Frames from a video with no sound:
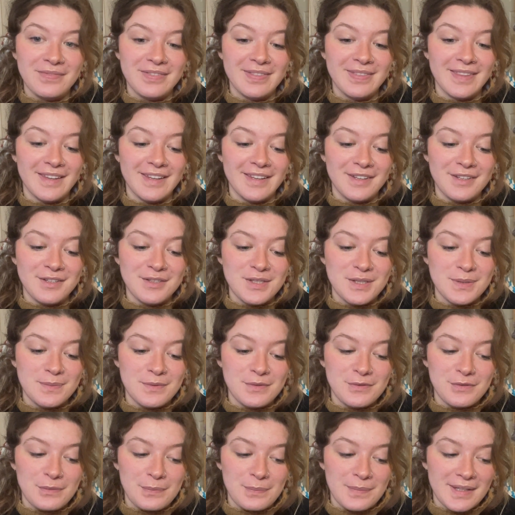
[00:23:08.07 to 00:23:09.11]
Thank you so much
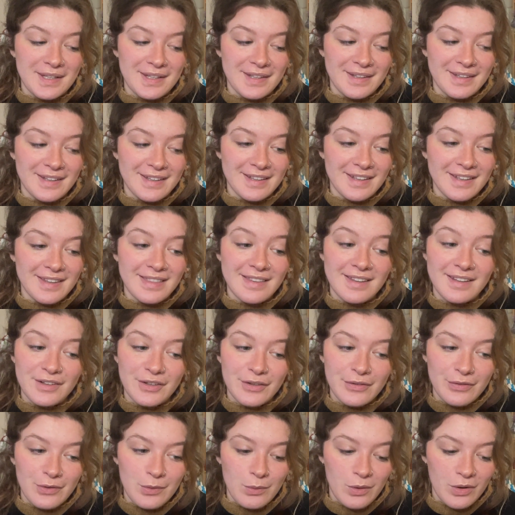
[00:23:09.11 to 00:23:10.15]
for being here. Thank you
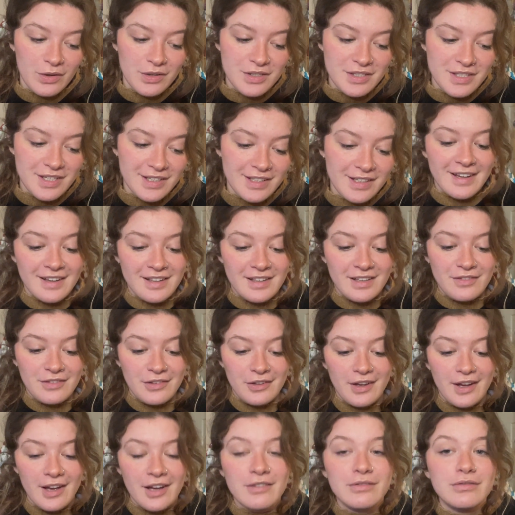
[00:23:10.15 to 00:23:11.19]
for watching. And if you
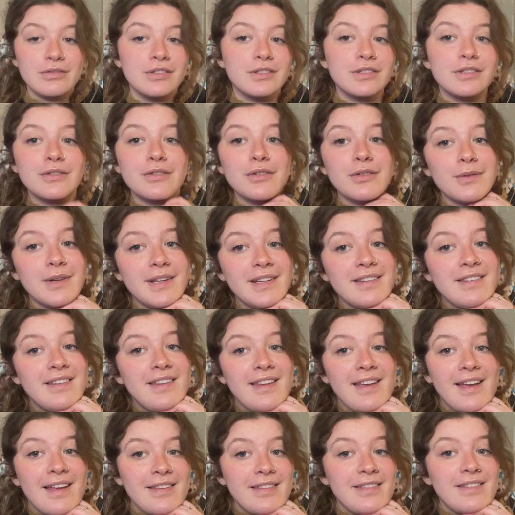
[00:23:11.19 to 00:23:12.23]
have watched all the way to the
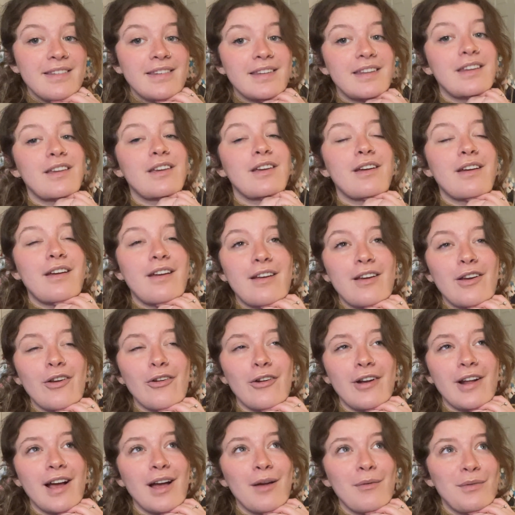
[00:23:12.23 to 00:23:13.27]
end, you're
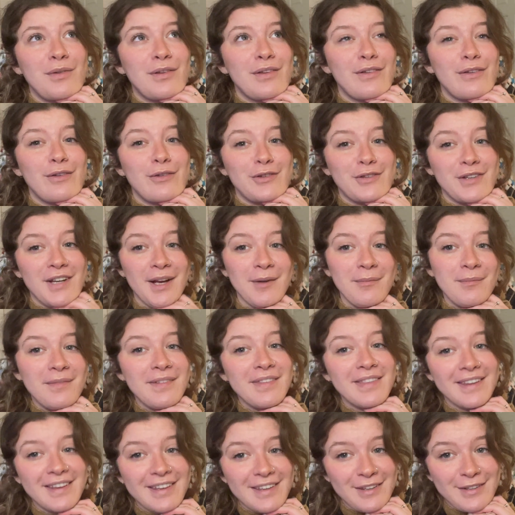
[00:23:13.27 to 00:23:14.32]
an absolute gem.
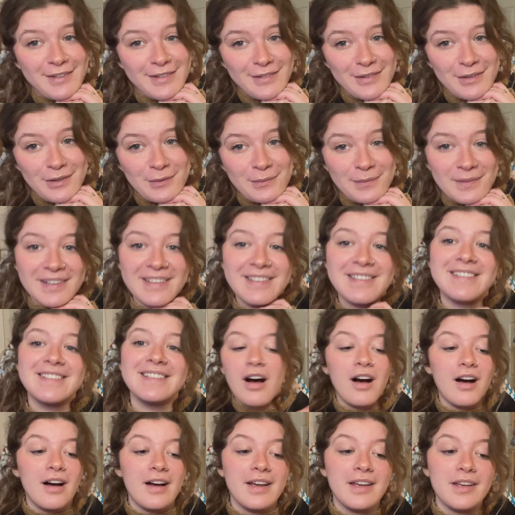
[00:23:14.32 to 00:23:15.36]
Thank you so much.
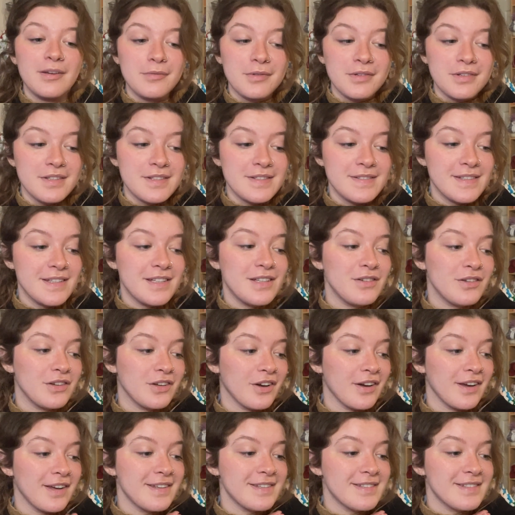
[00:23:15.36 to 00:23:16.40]
I will see you
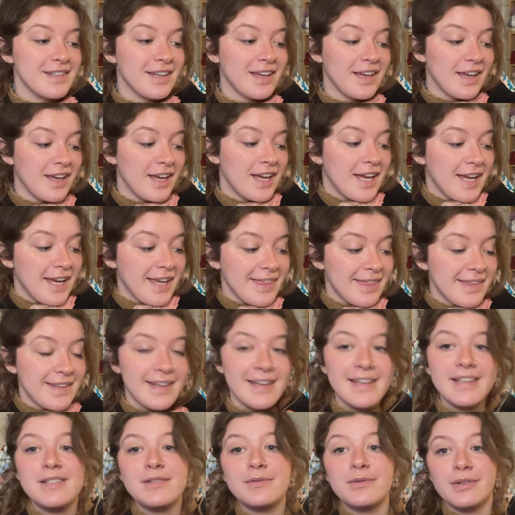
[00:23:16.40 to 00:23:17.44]
guys in the
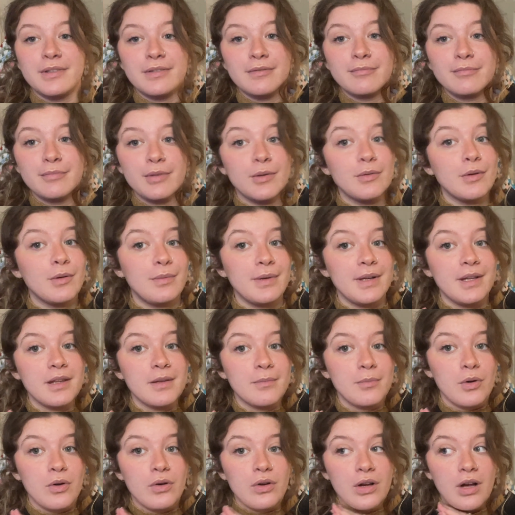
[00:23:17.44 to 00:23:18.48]
next one, probably the
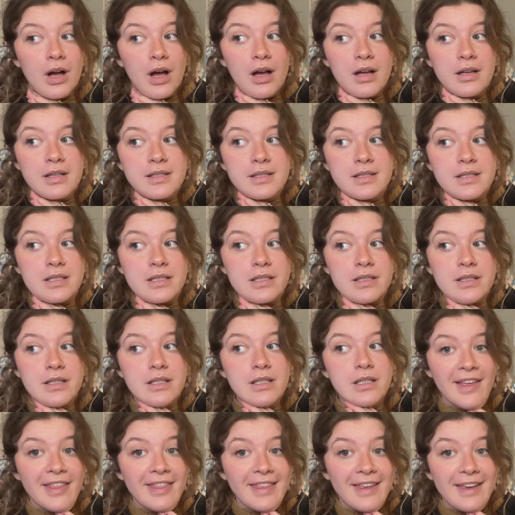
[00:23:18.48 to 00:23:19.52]
podcast.
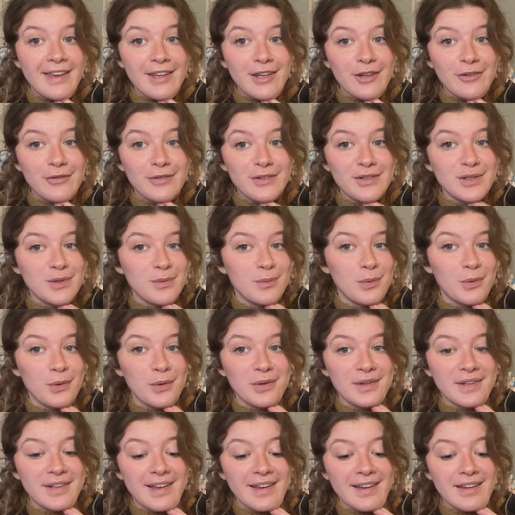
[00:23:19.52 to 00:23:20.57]
Thank you for
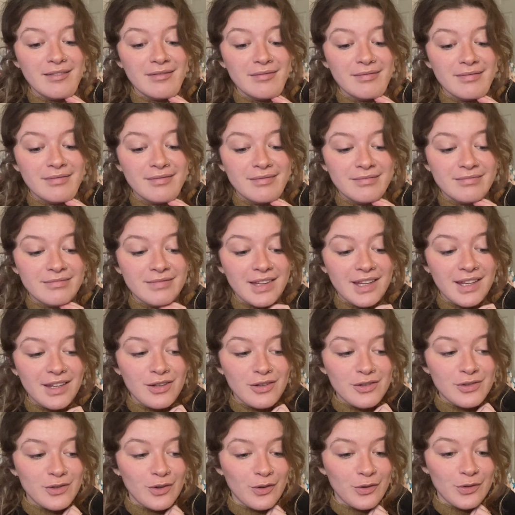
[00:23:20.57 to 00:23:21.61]
supporting. Thank you
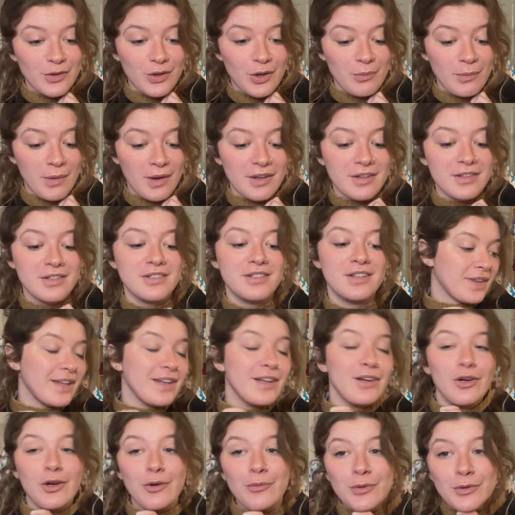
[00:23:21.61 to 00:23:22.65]
so much. And I
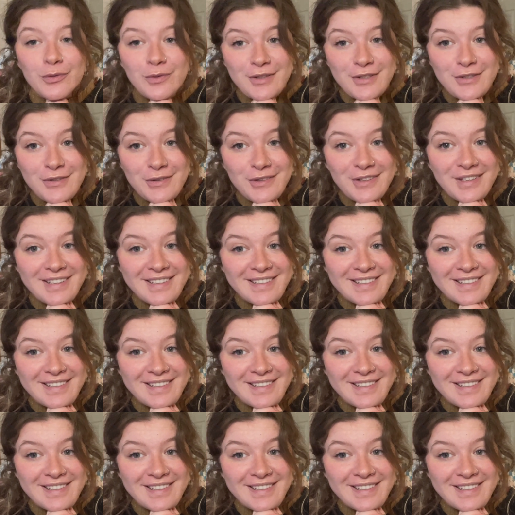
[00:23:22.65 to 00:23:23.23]
hope you enjoyed.